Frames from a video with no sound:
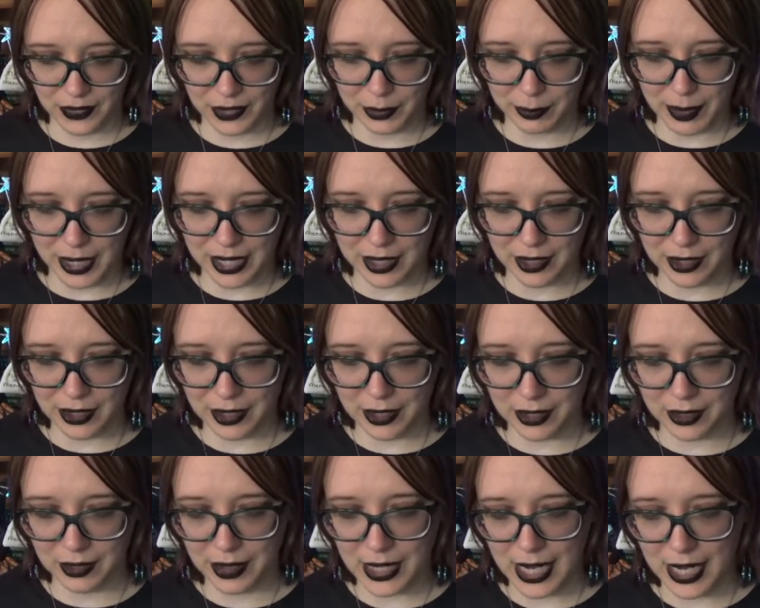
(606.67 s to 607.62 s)

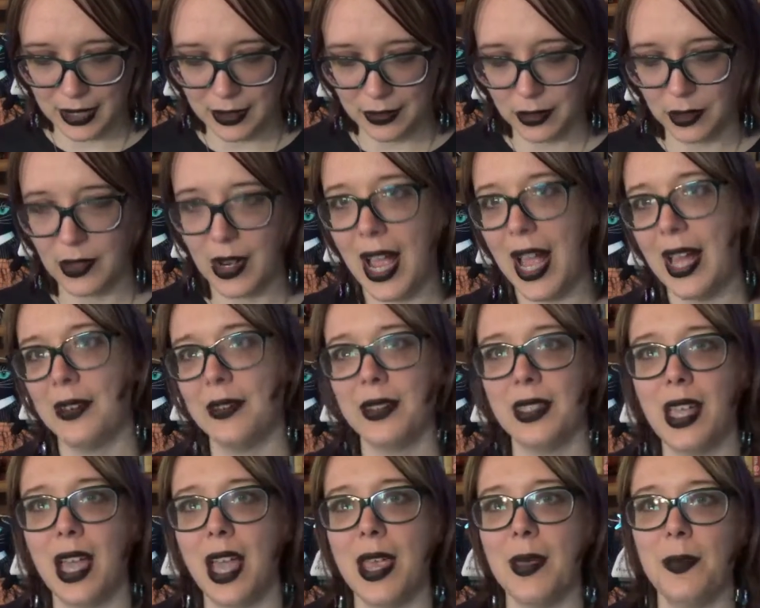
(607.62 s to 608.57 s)
spider tail of a rat
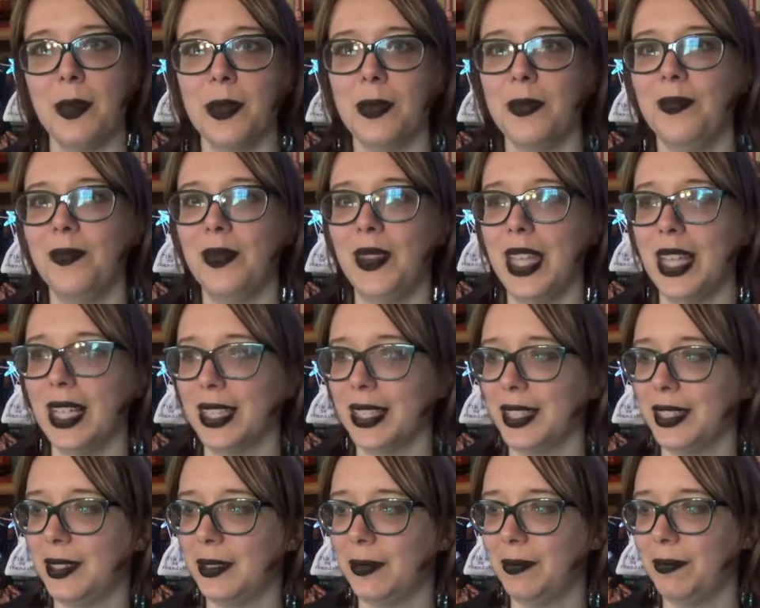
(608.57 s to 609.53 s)
type
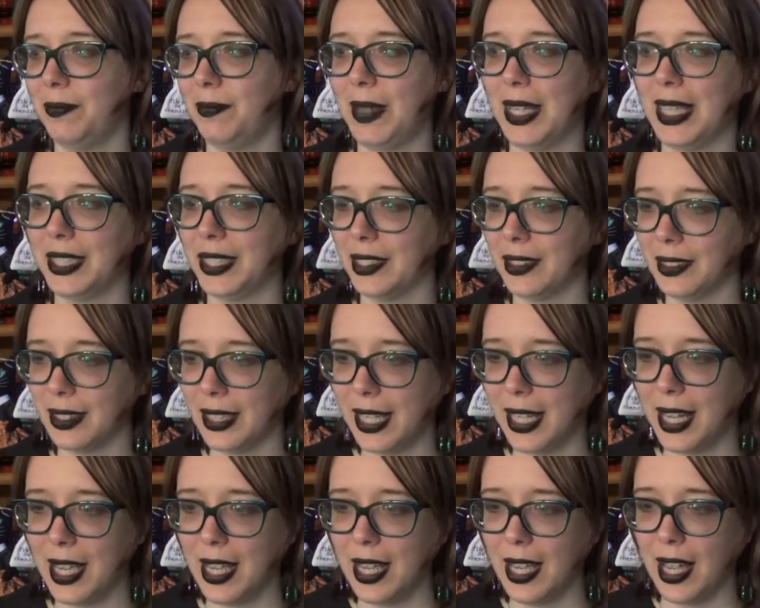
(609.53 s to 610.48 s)
ex,
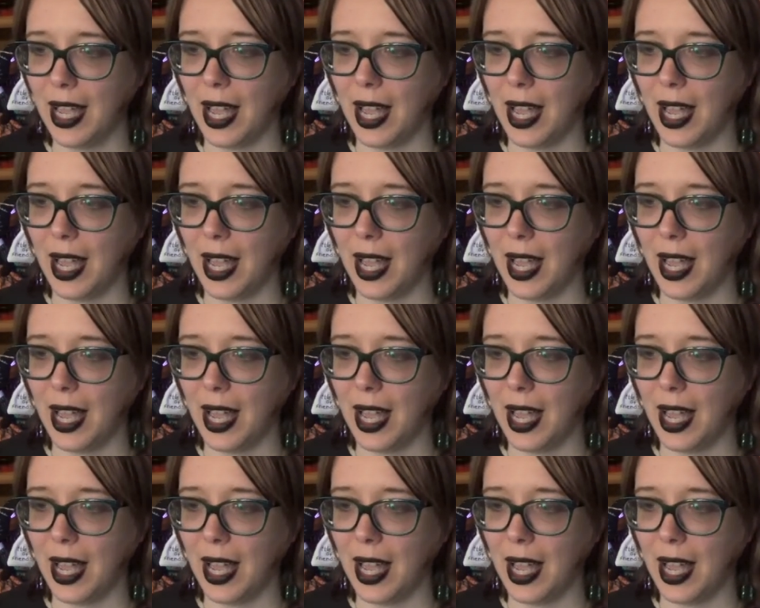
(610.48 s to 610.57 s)
basically.